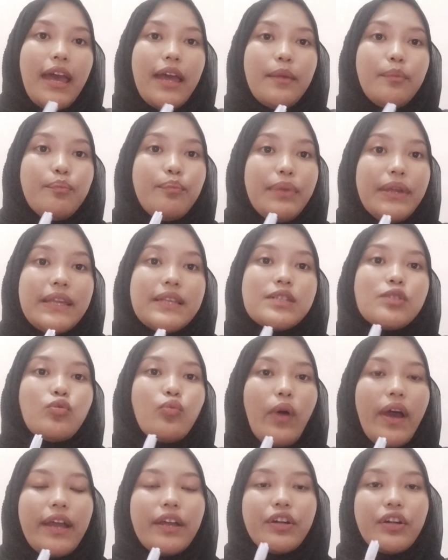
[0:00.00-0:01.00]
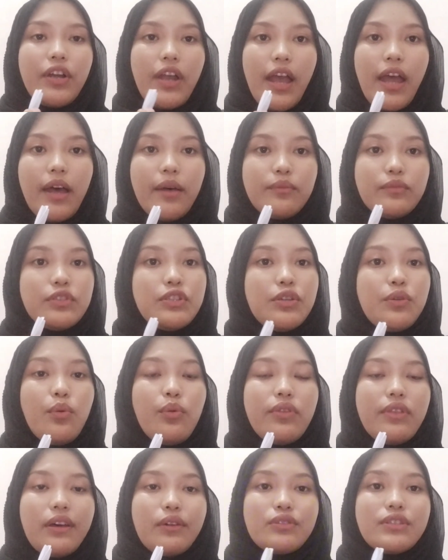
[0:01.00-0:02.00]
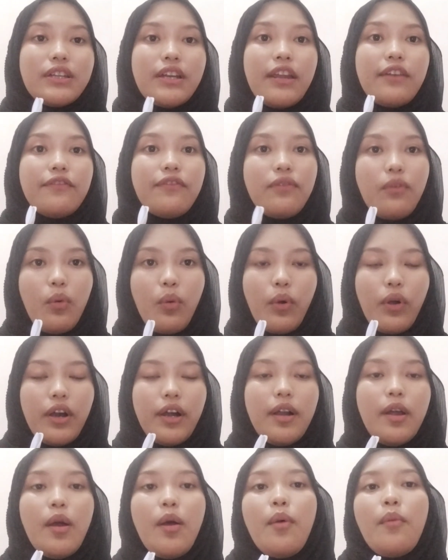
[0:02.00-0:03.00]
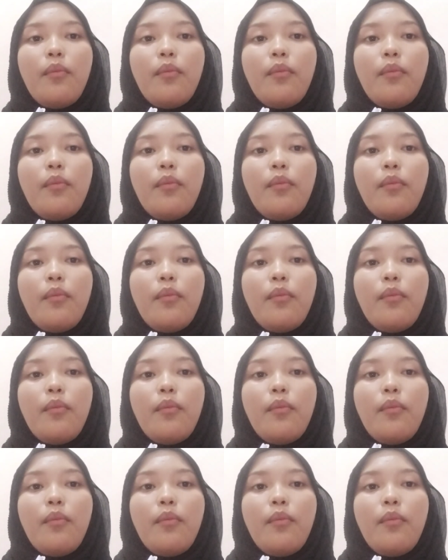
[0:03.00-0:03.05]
and B. Swanger M. 2004,